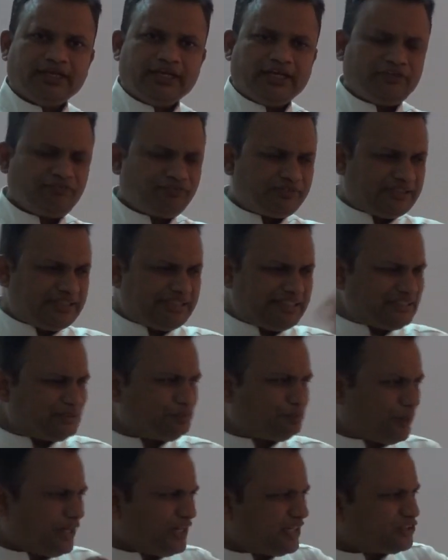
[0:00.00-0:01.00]
If
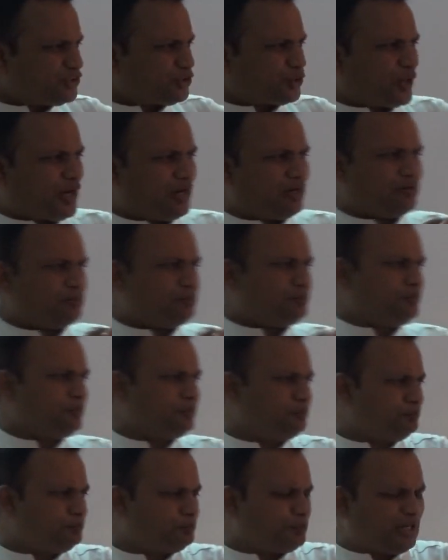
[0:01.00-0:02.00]
these products
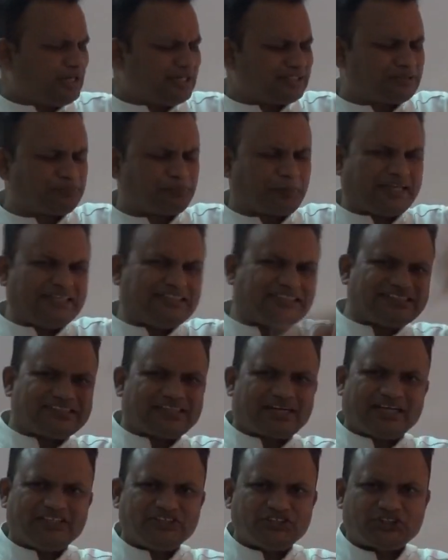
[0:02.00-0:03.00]
prices
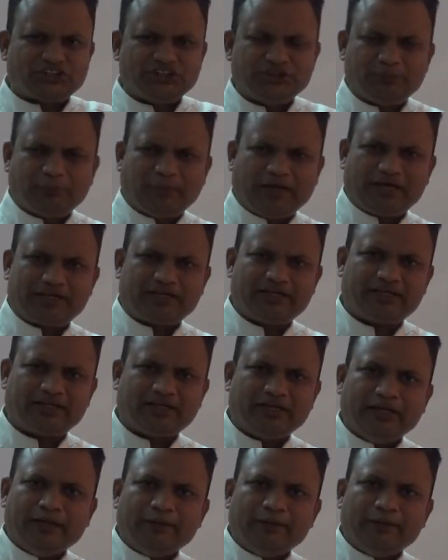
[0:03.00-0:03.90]
rises in the market,